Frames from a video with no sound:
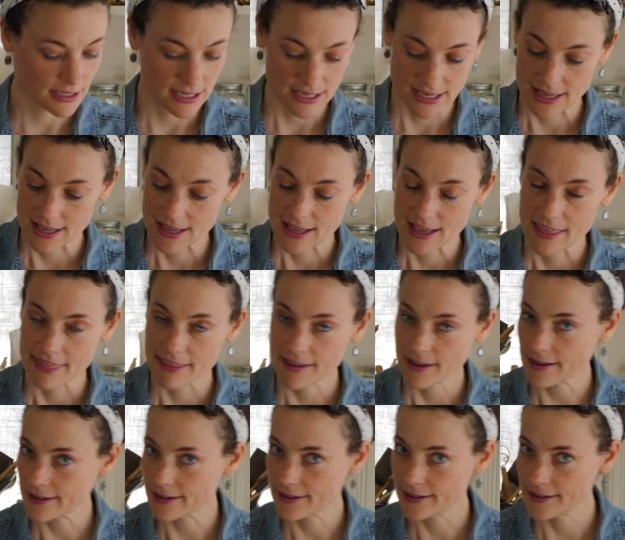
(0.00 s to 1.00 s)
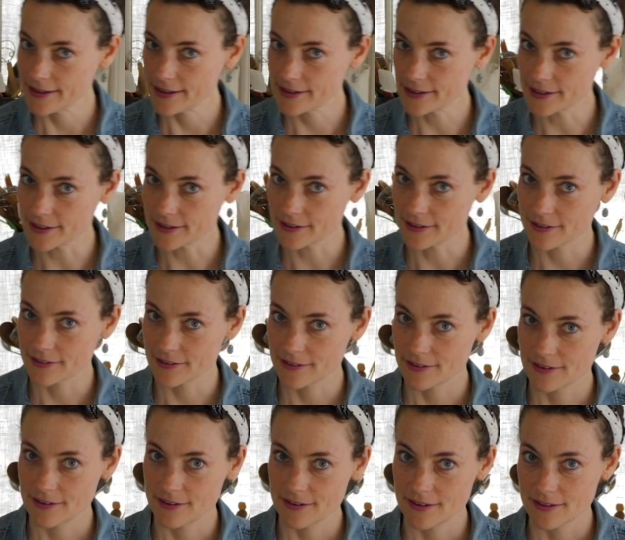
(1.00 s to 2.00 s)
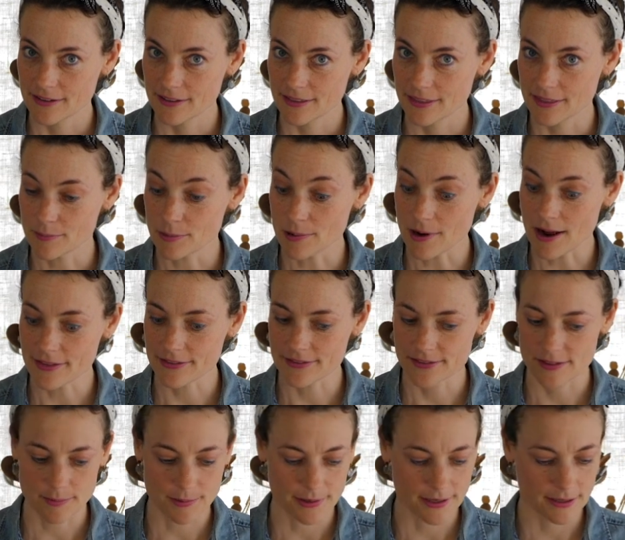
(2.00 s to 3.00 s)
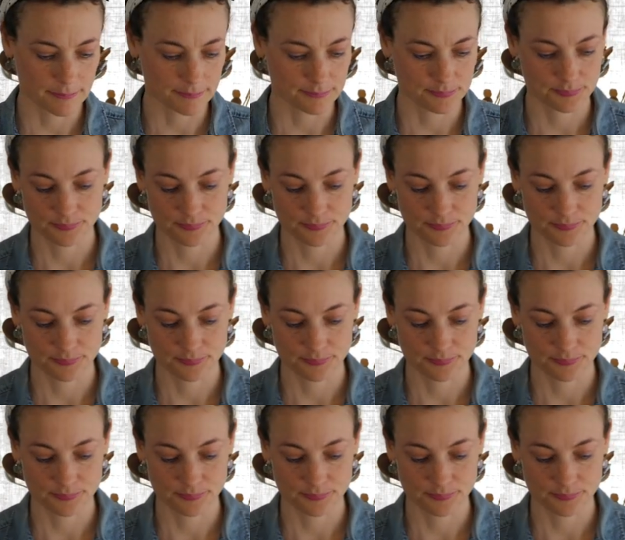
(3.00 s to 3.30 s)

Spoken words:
I think I hear the broth simmering.